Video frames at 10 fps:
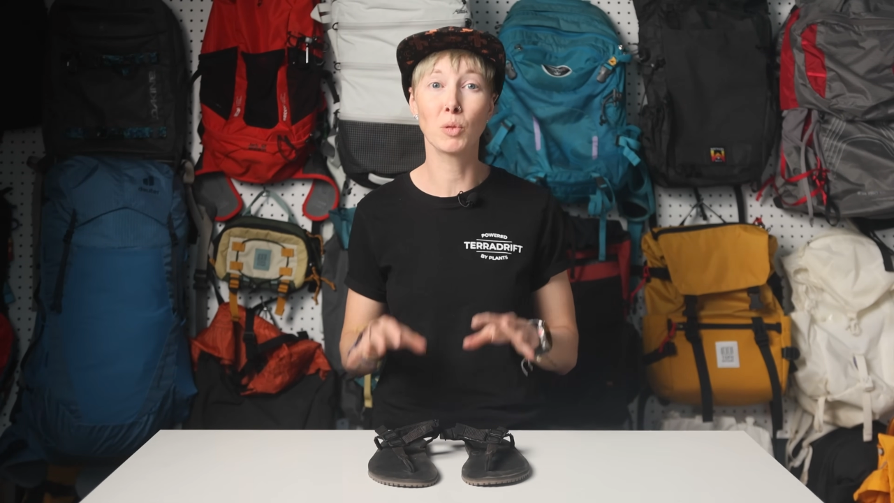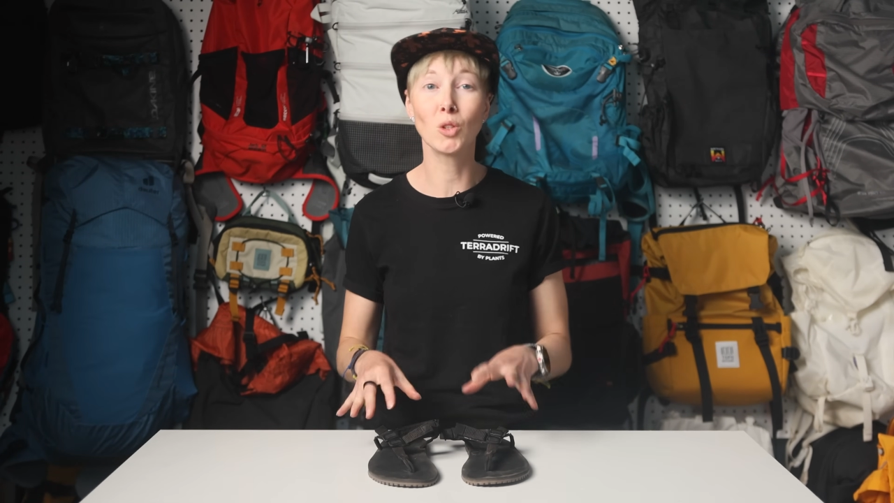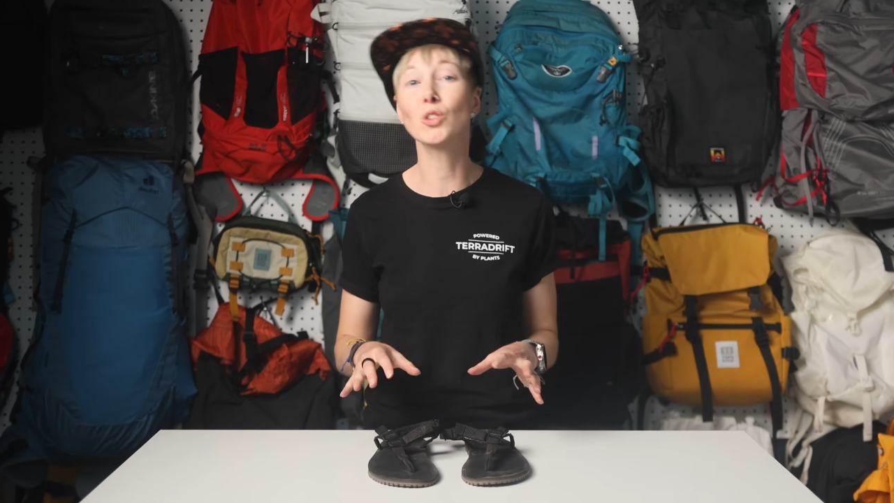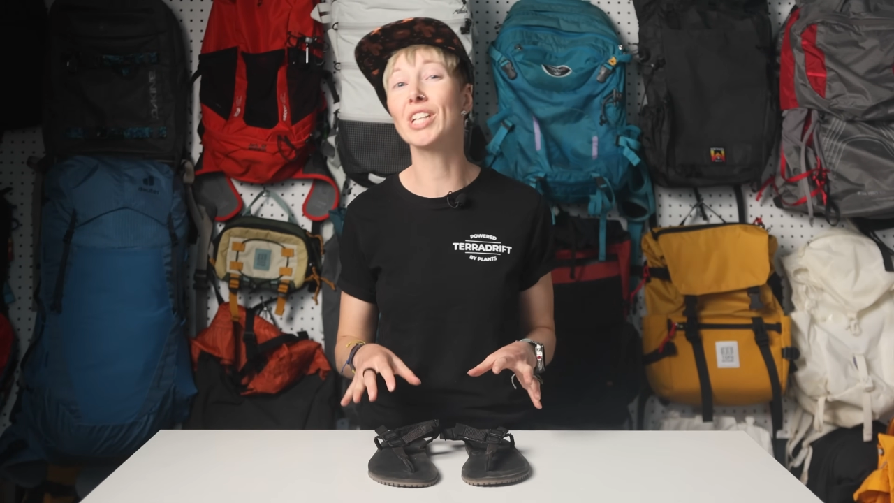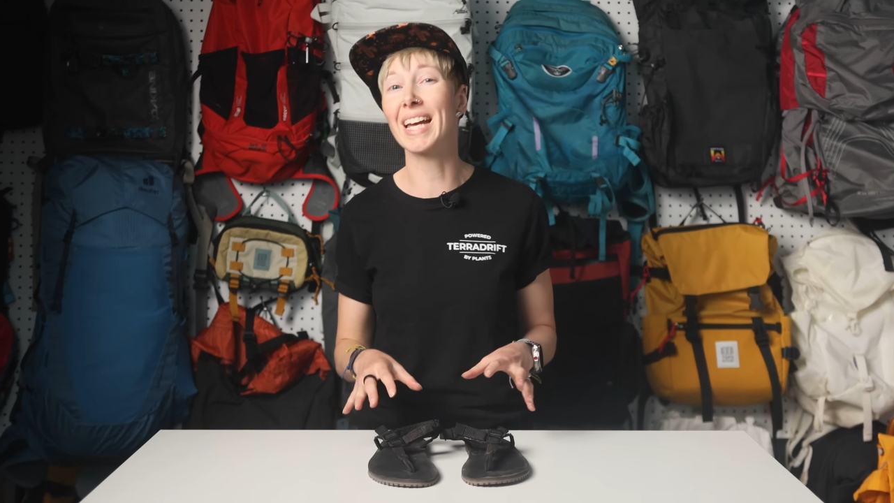
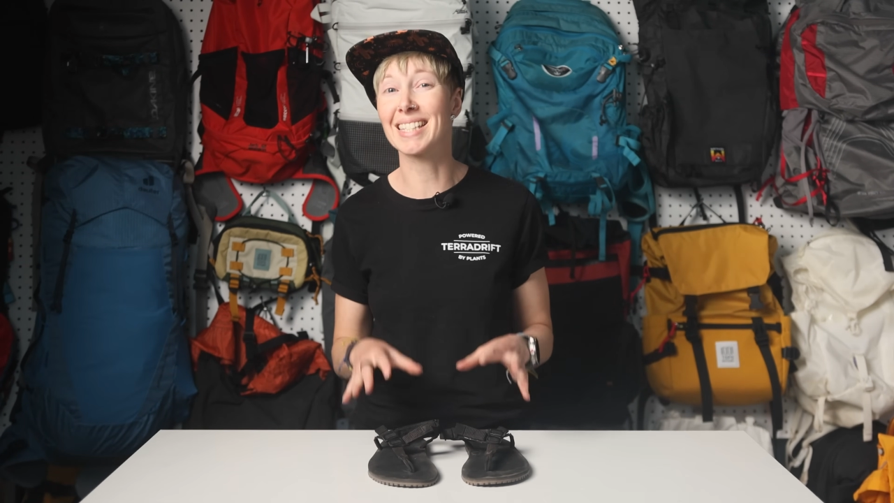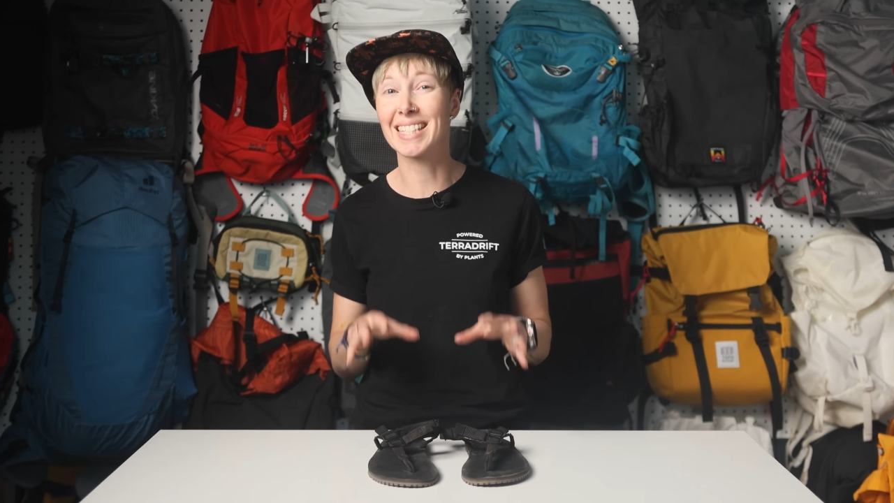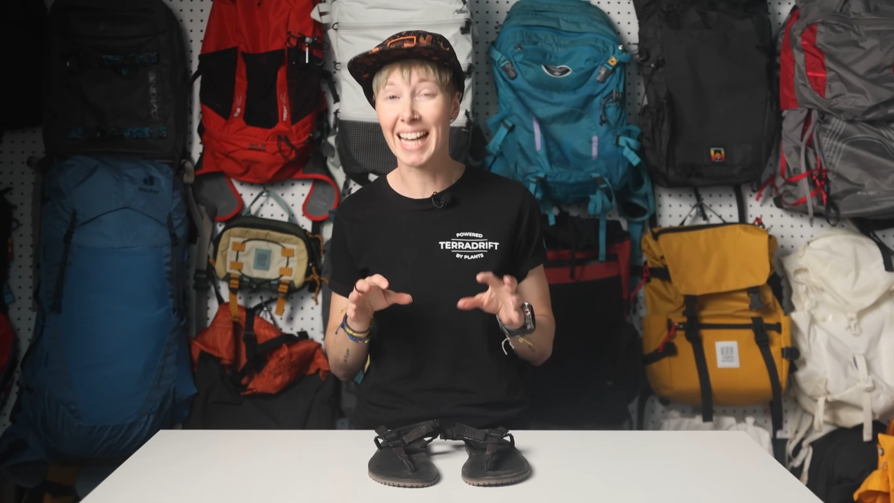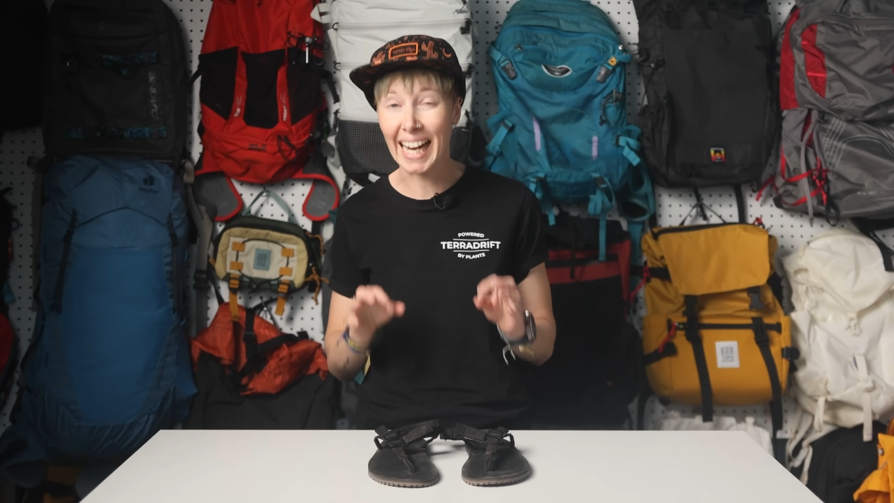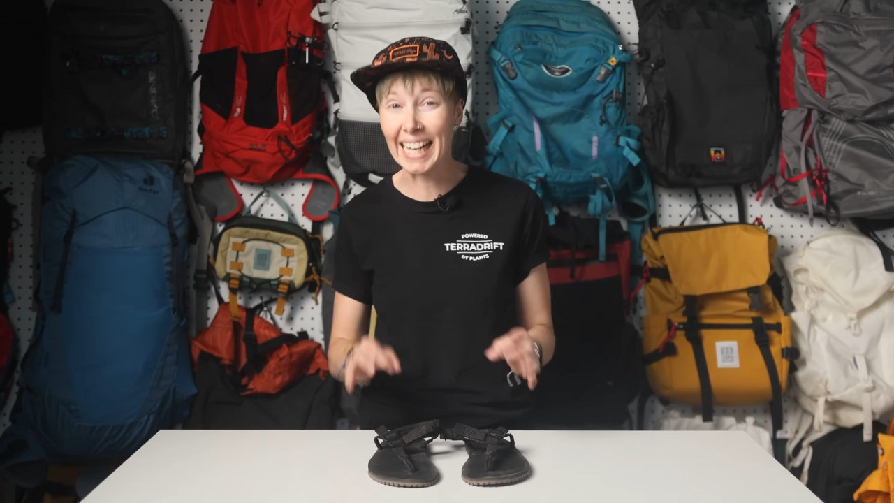pulled
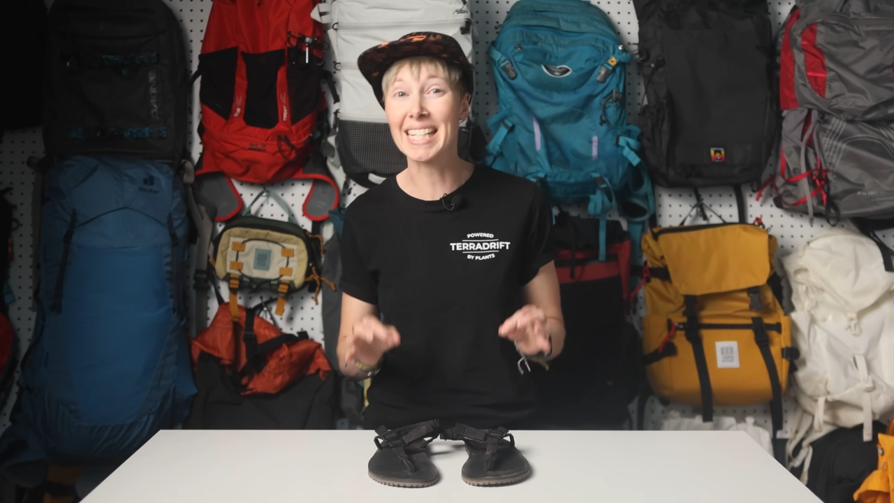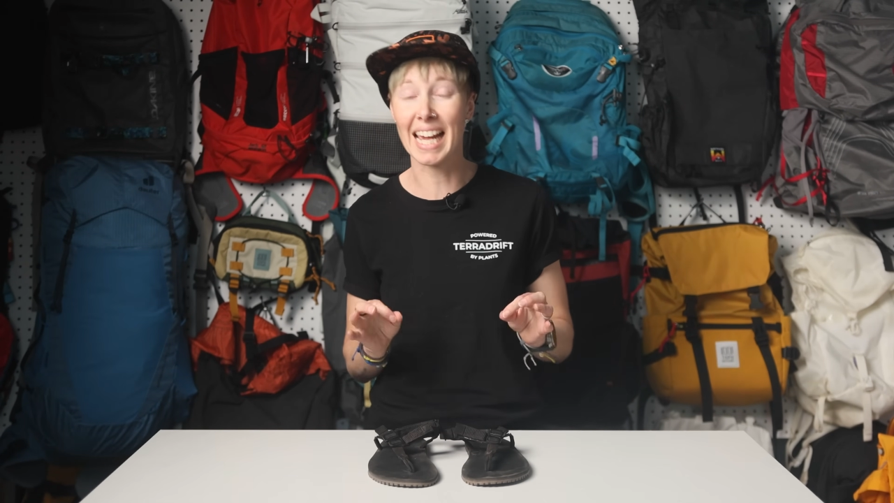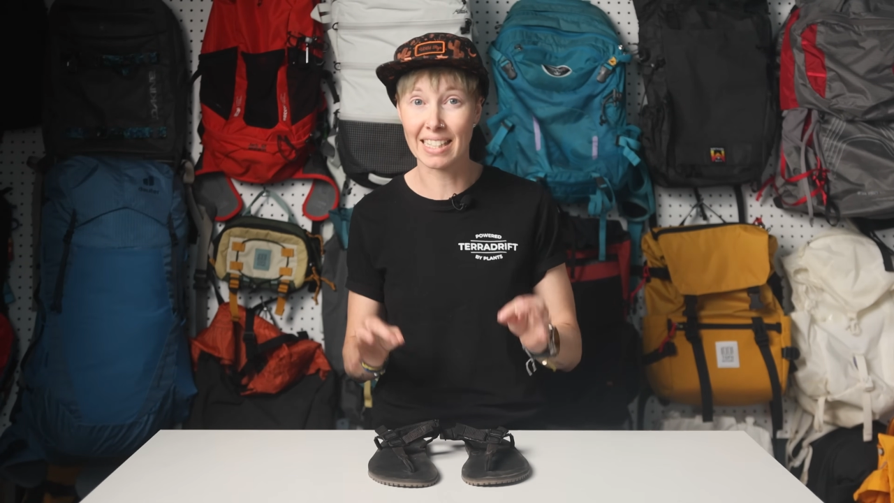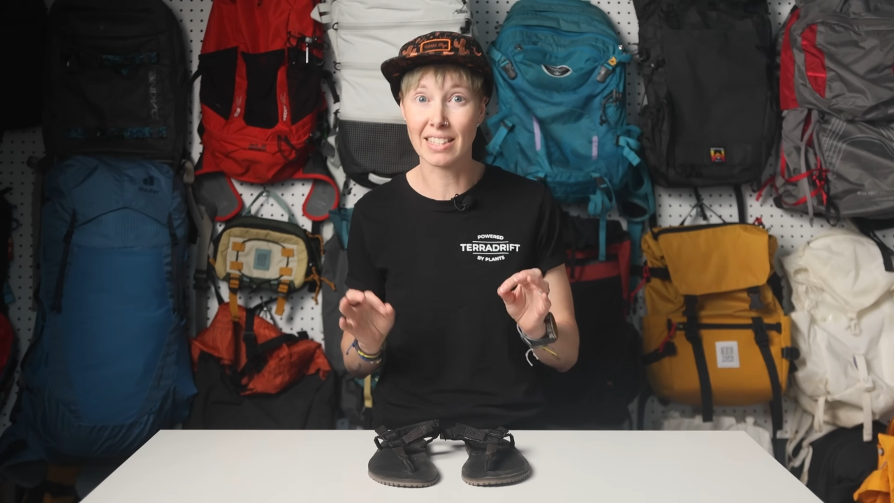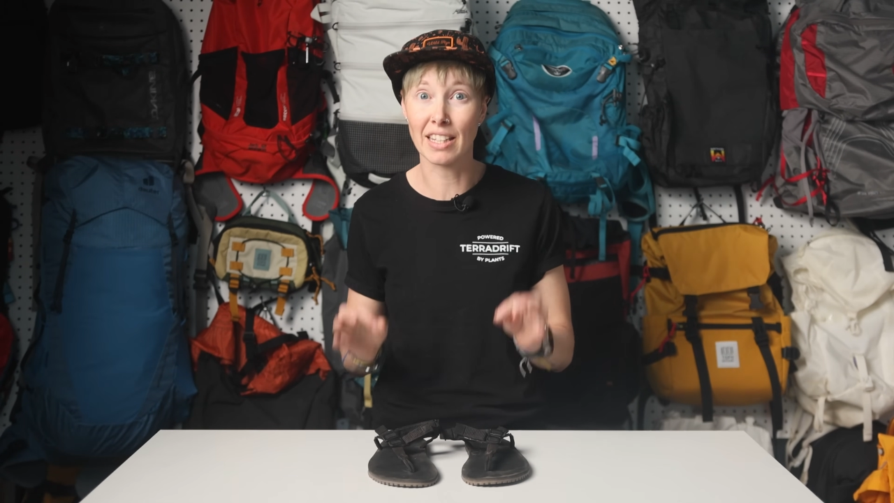as tight
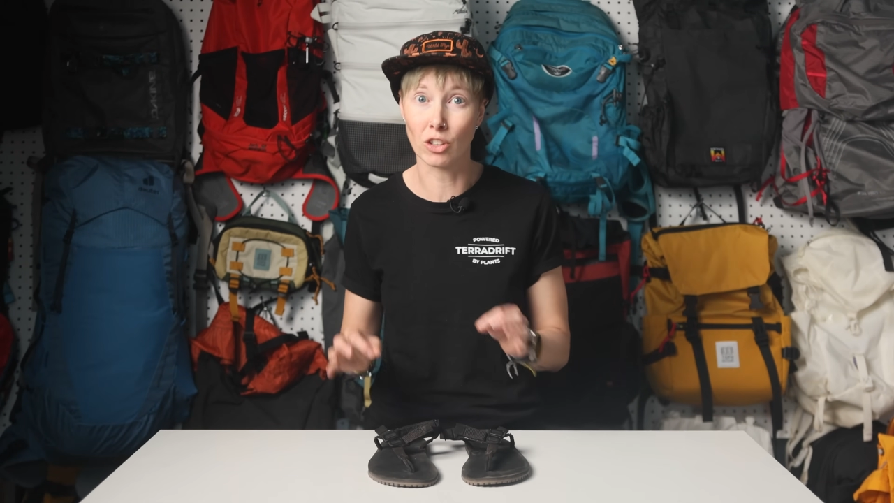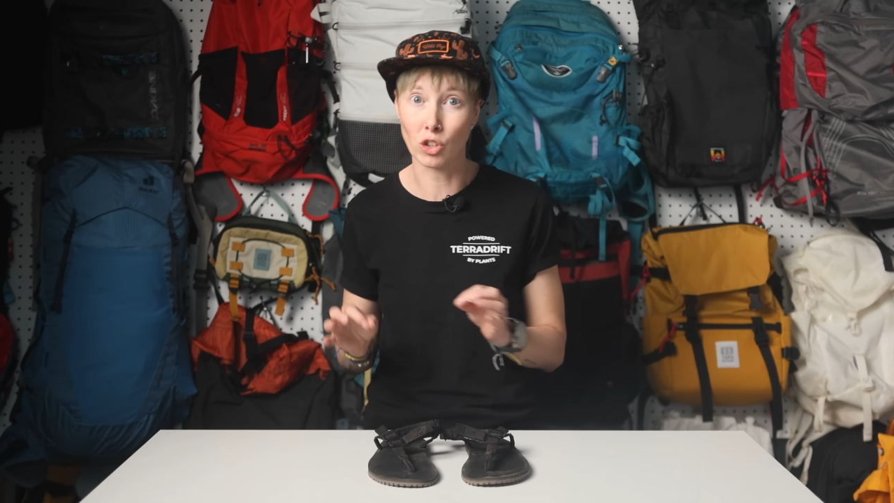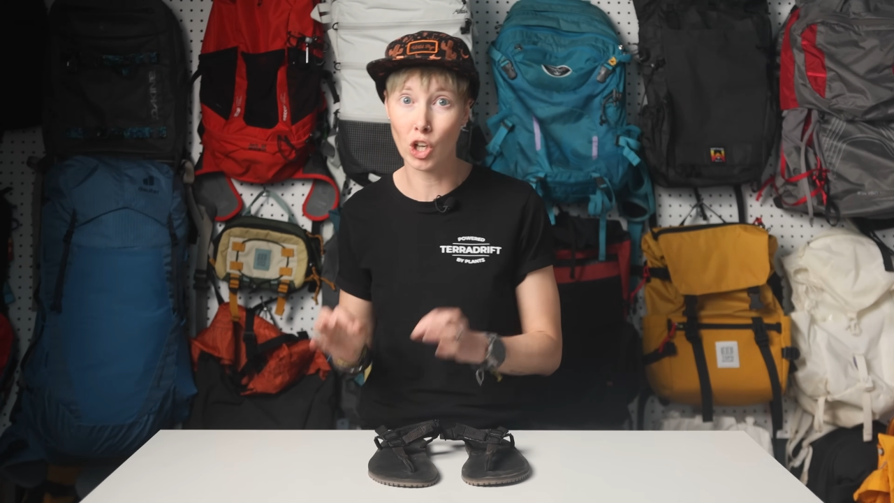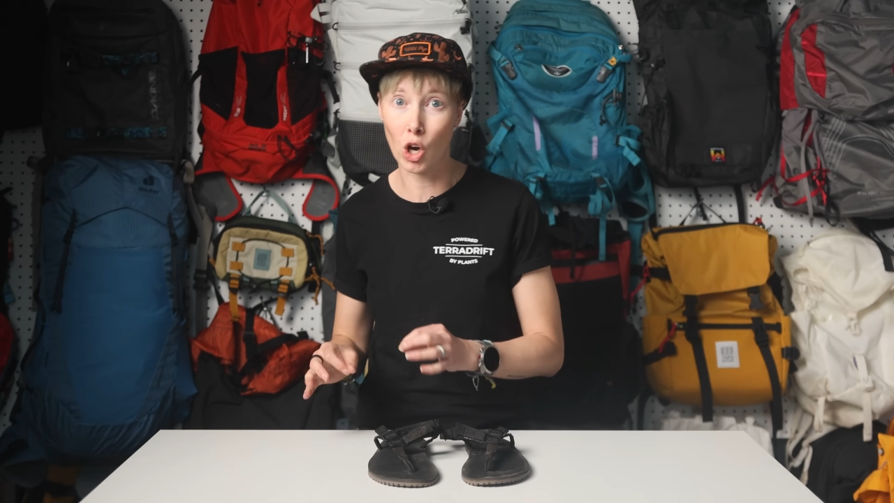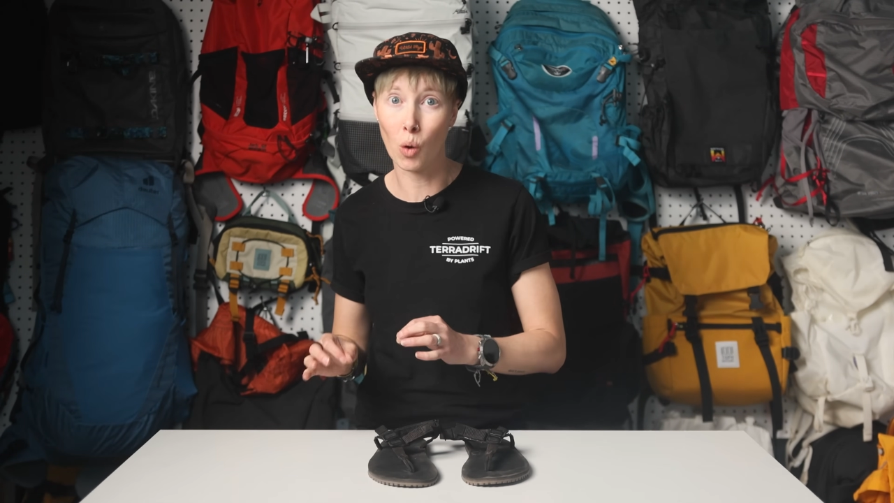as
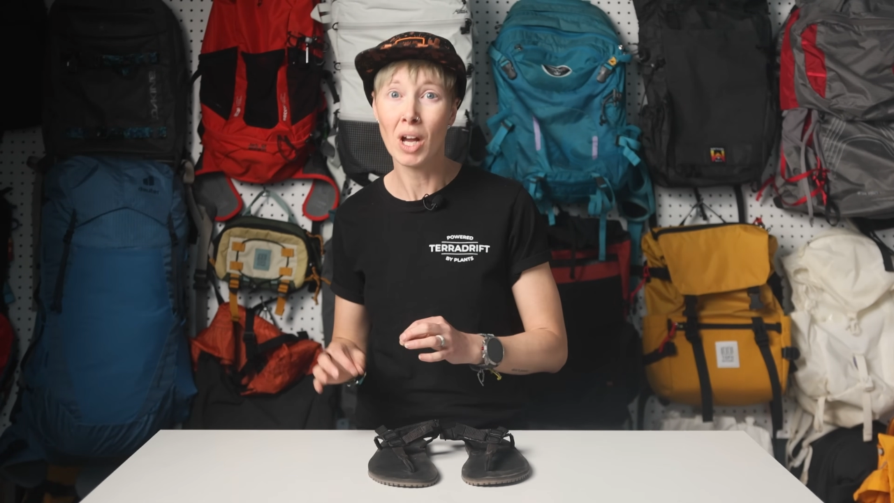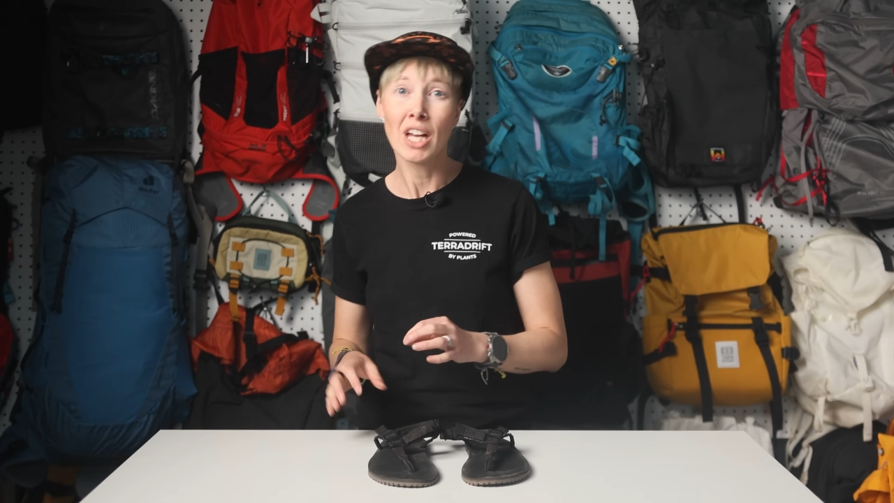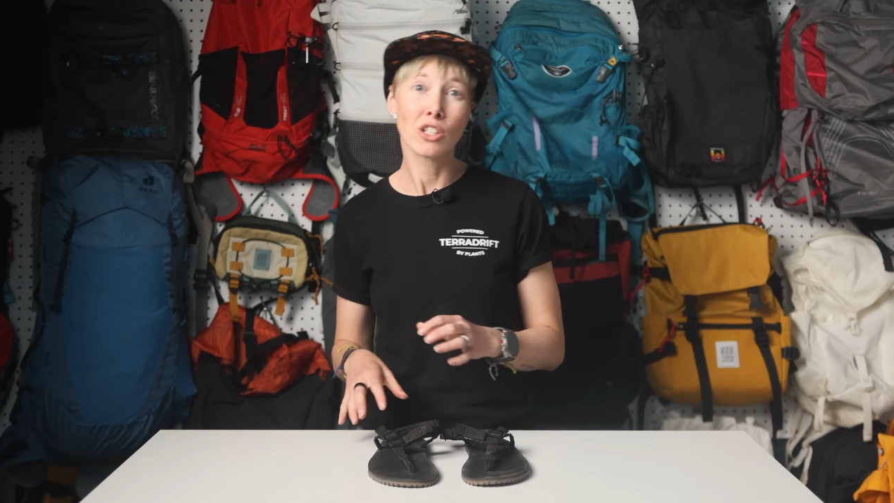they'll go,